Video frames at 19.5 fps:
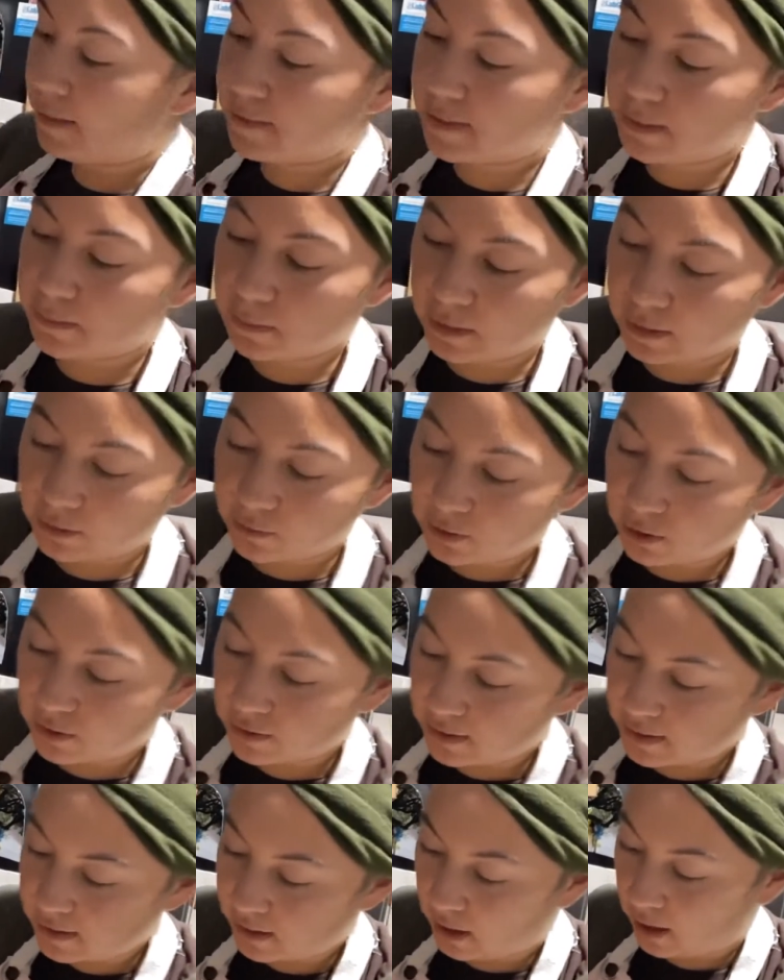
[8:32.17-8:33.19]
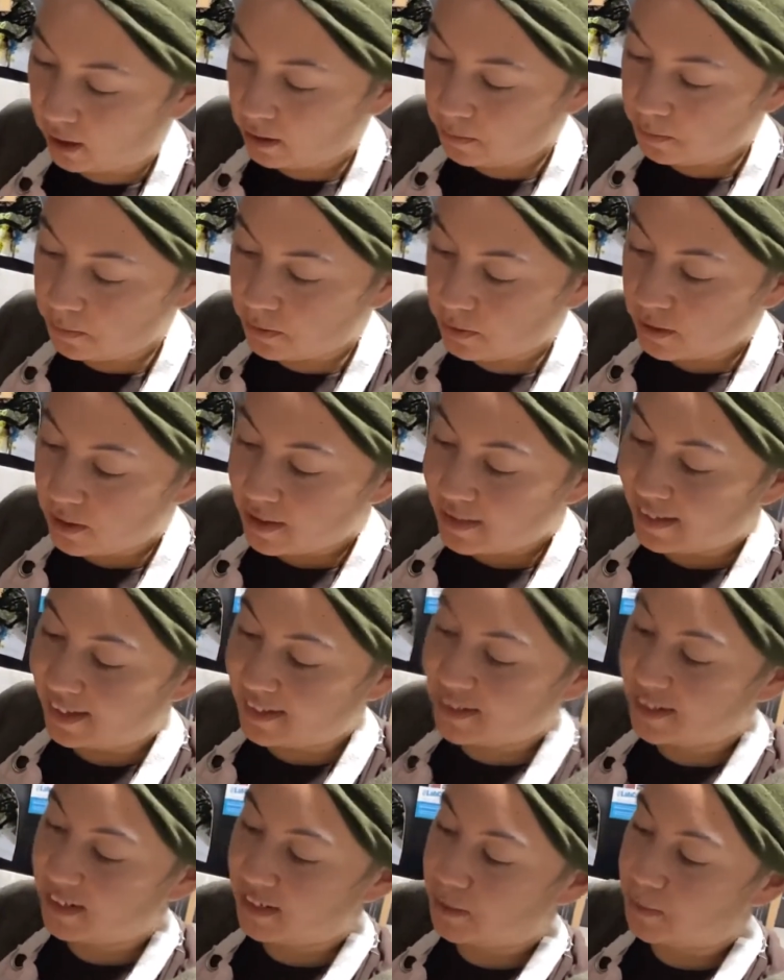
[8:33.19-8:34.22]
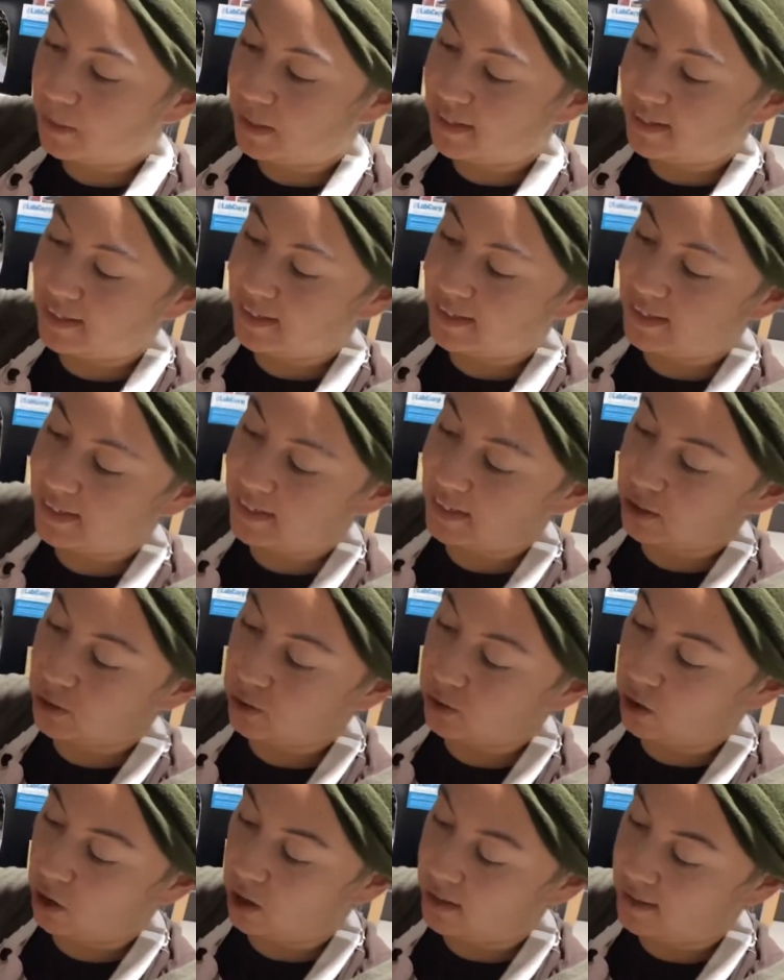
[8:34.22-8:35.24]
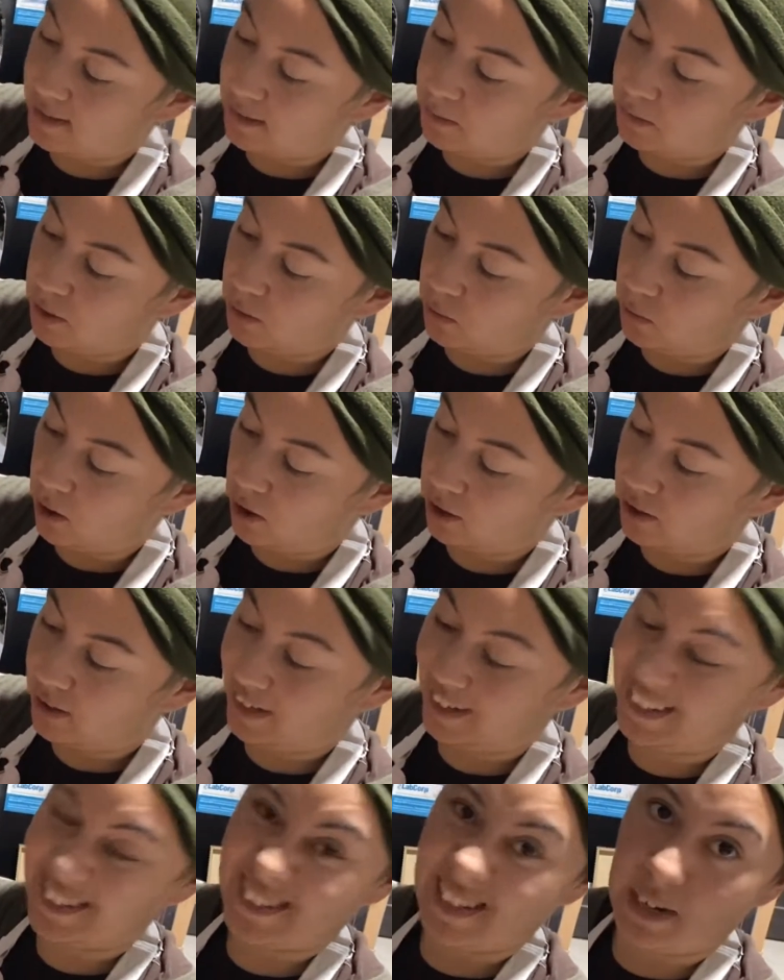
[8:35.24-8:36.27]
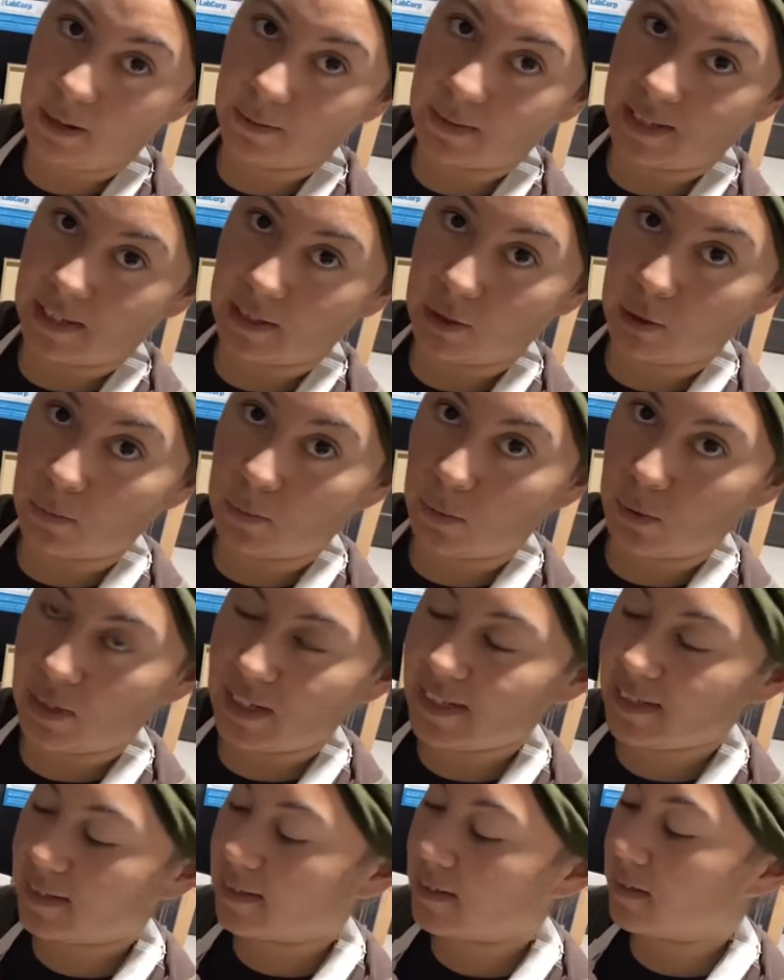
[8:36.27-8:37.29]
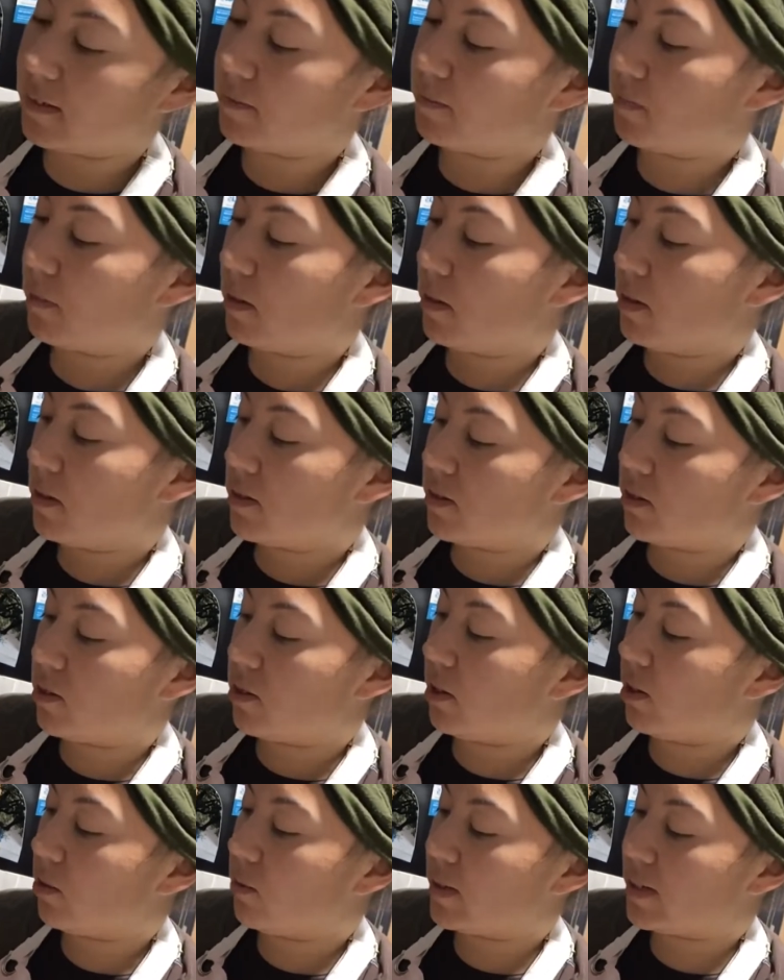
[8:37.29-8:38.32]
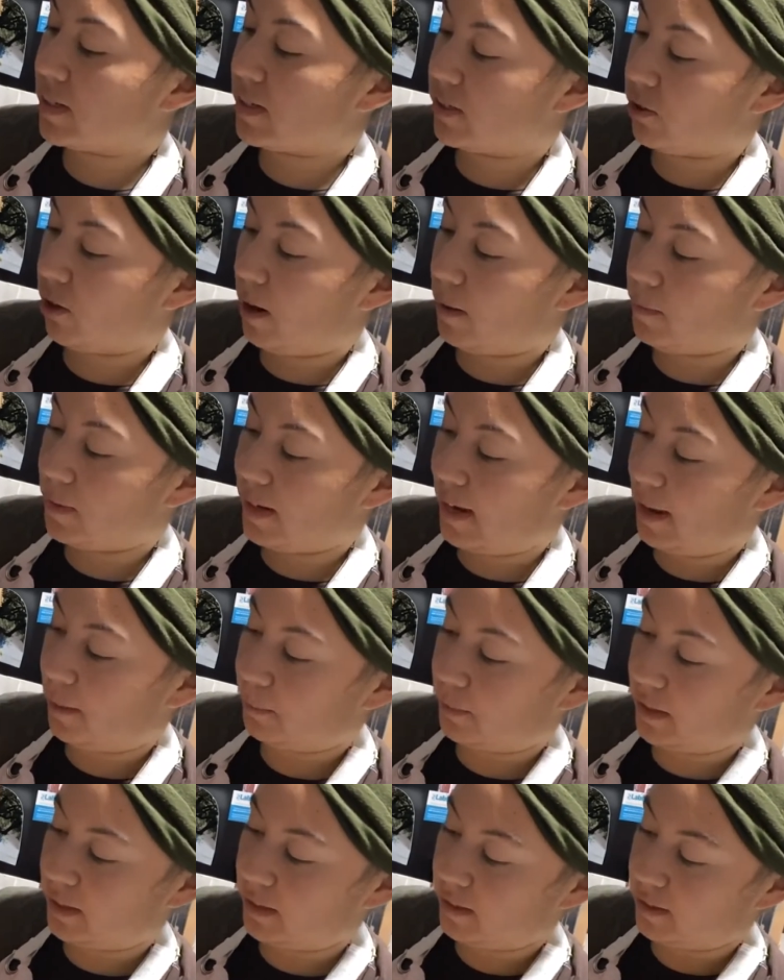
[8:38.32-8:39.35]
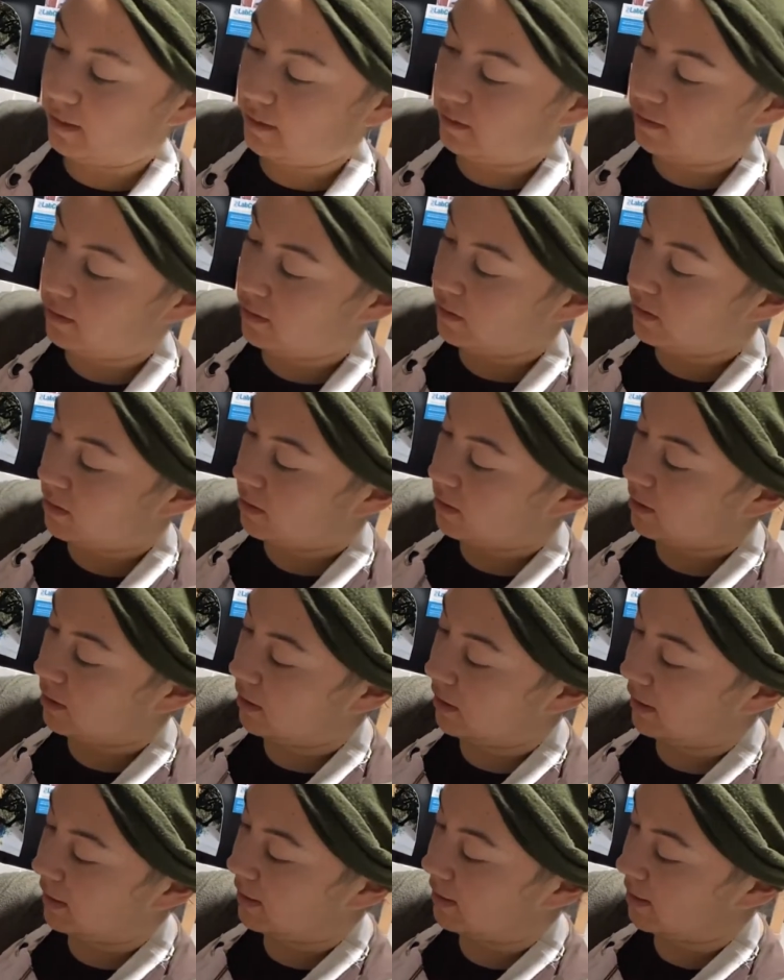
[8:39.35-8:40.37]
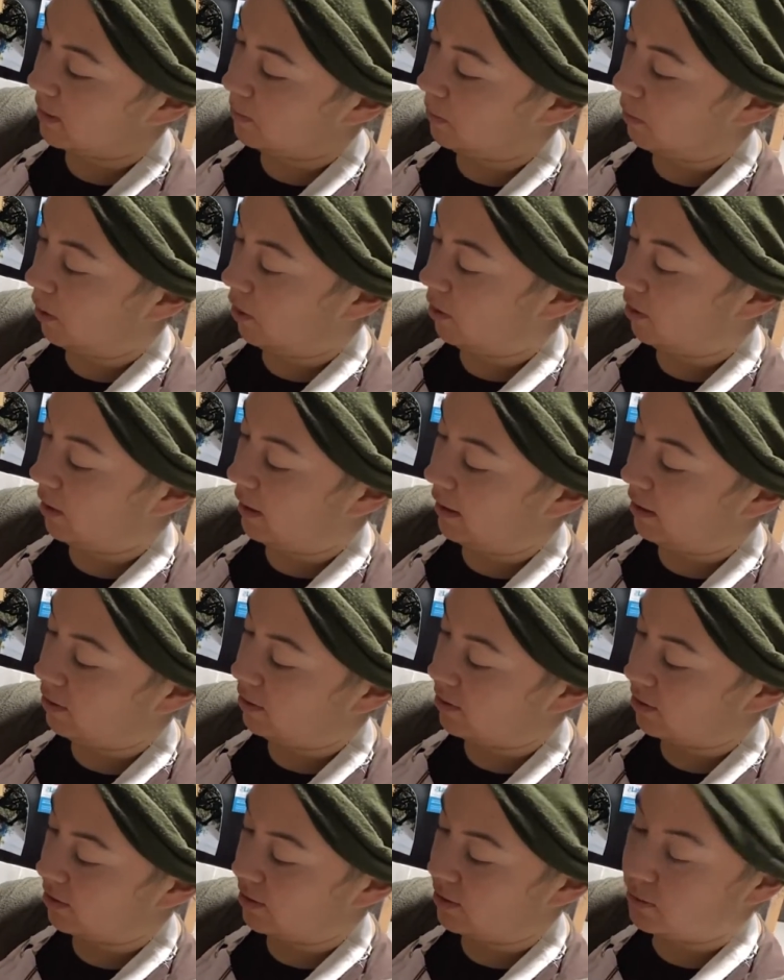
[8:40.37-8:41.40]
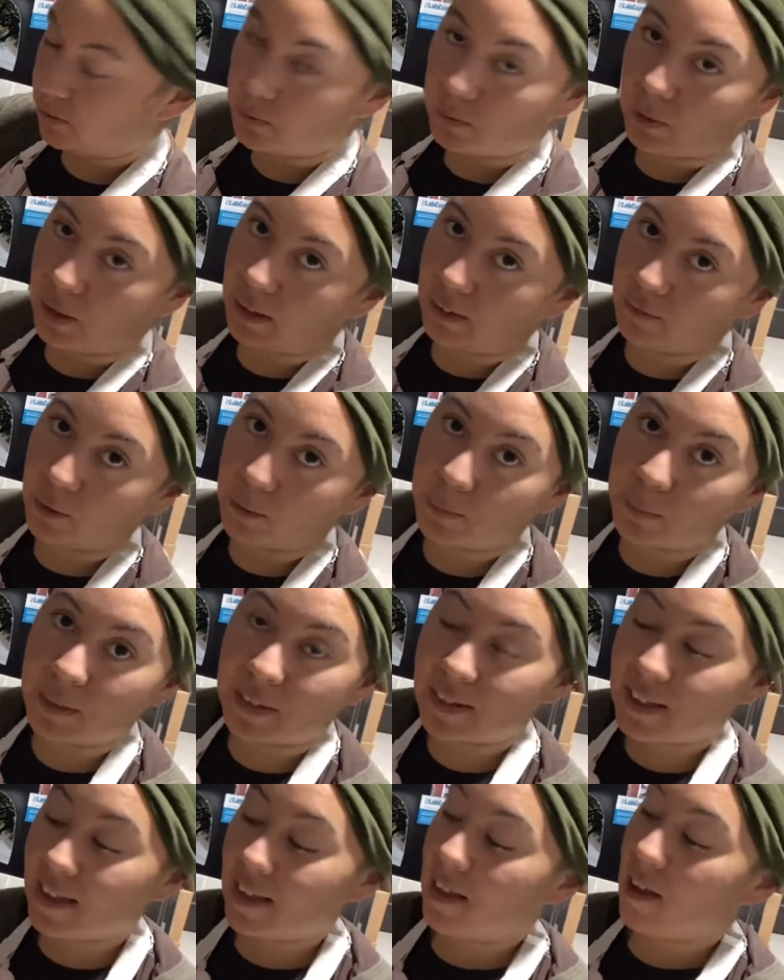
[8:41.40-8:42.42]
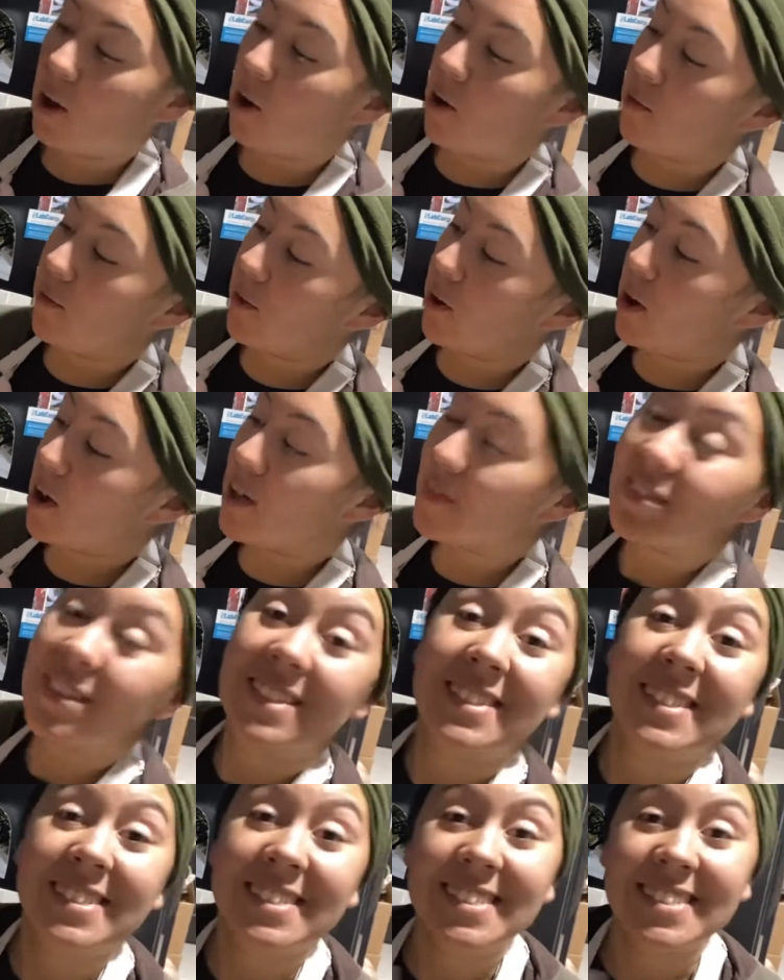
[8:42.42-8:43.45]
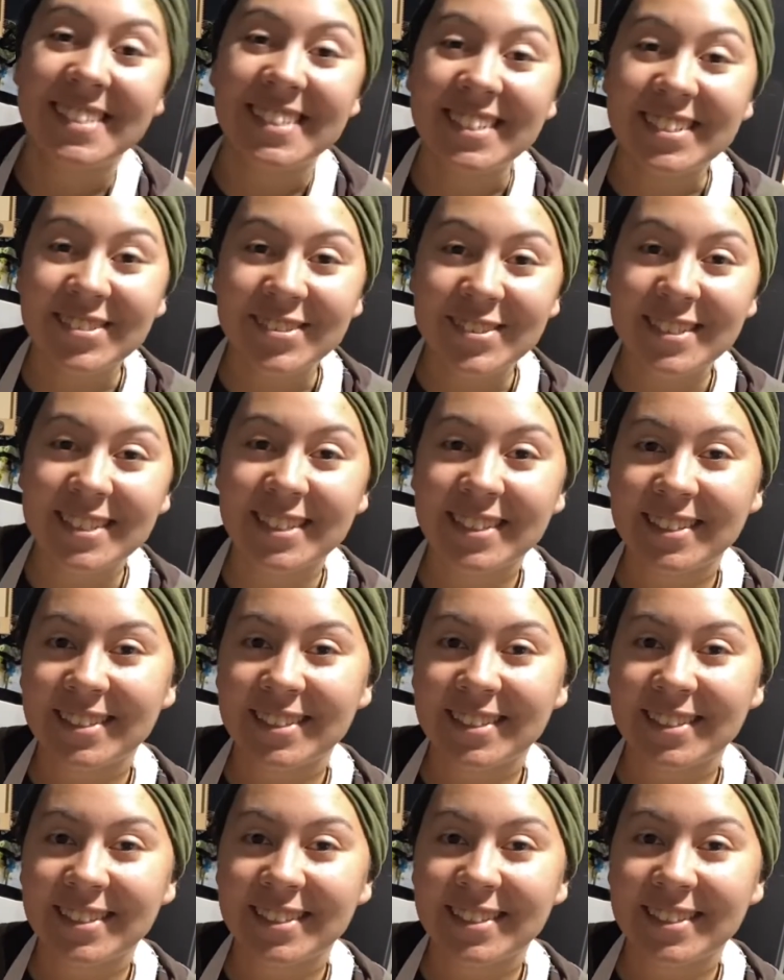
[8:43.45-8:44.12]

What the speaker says: some liquid on the top. That's just because the seal caught some of the water. Like I said, it was a little moist. So you could always just grab a napkin and clean this part out or whatever. But overall, this is sealed.